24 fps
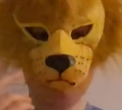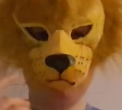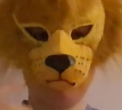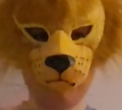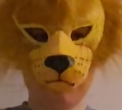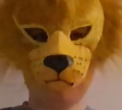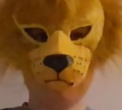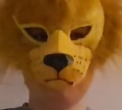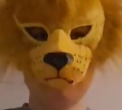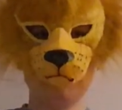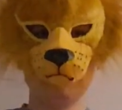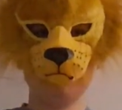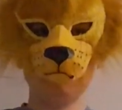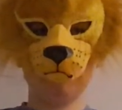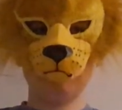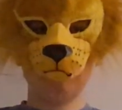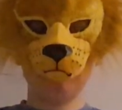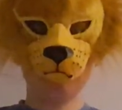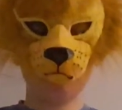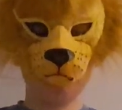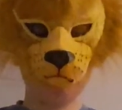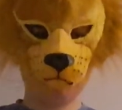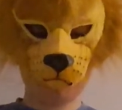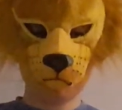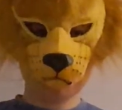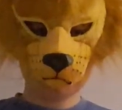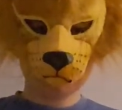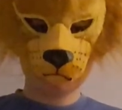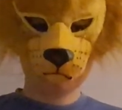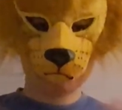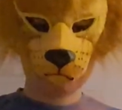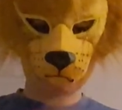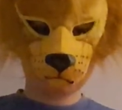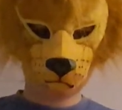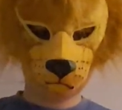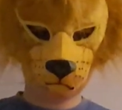And then, ranking it
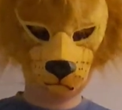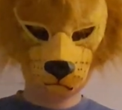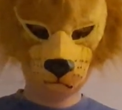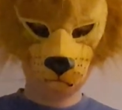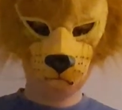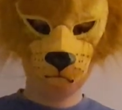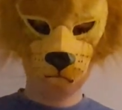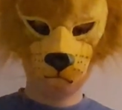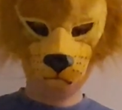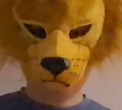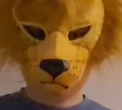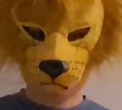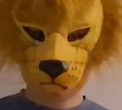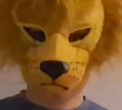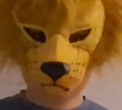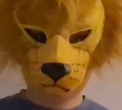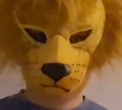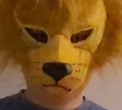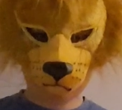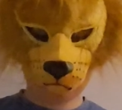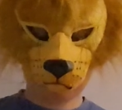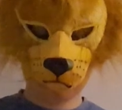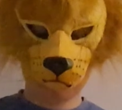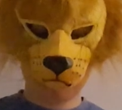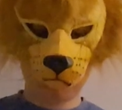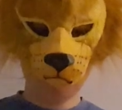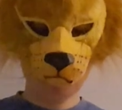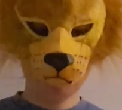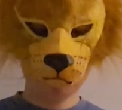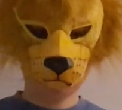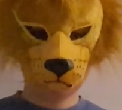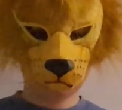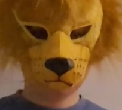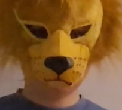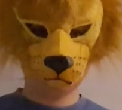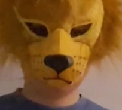against the last movie, The Missing Link,
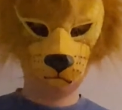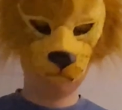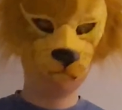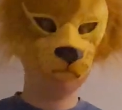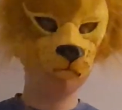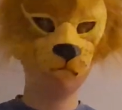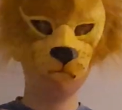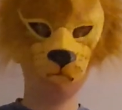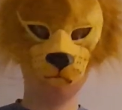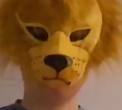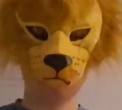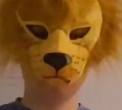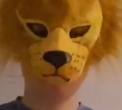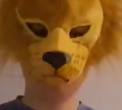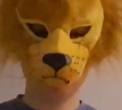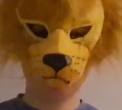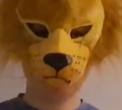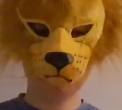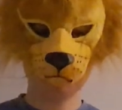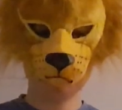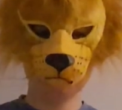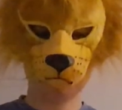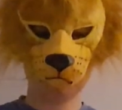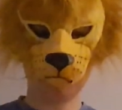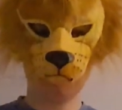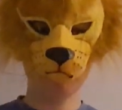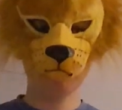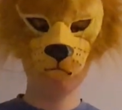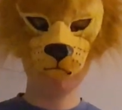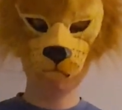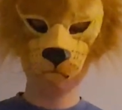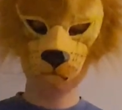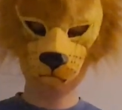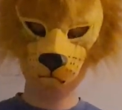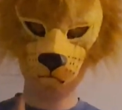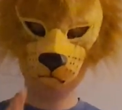Triple Frontier. I would
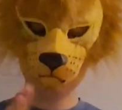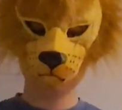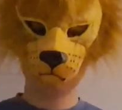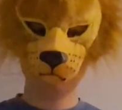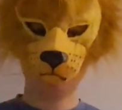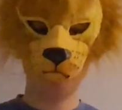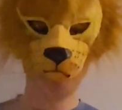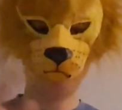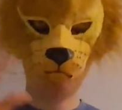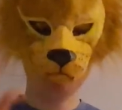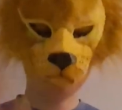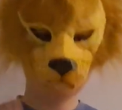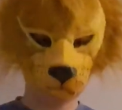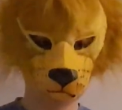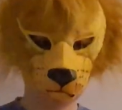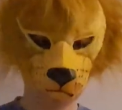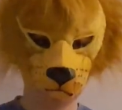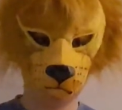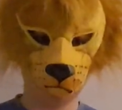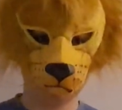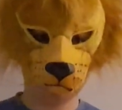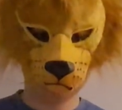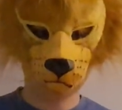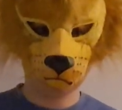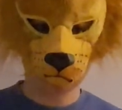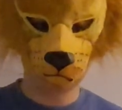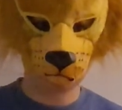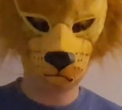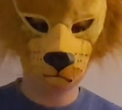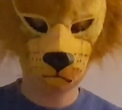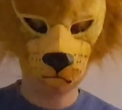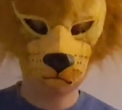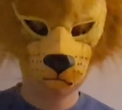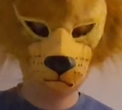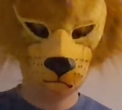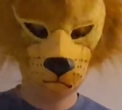actually put this above Triple Frontier.
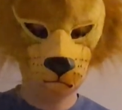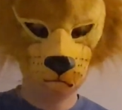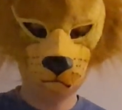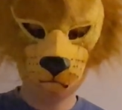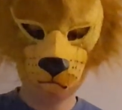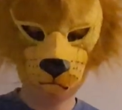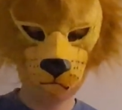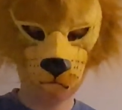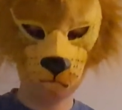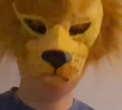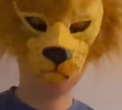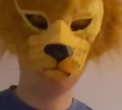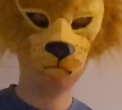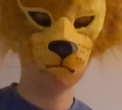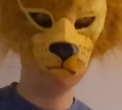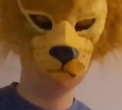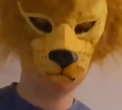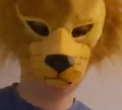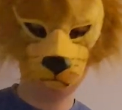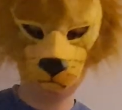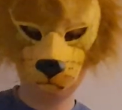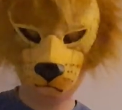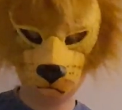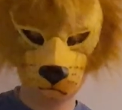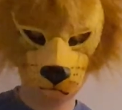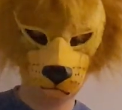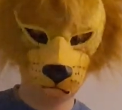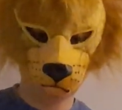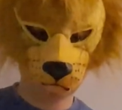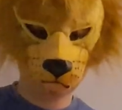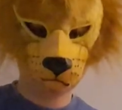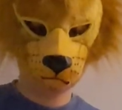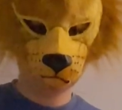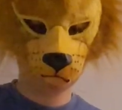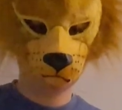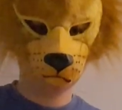Normally I'm one of the people who
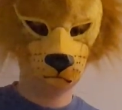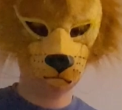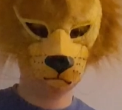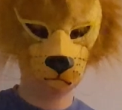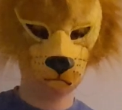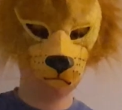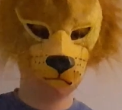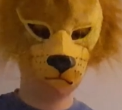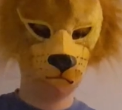likes to watch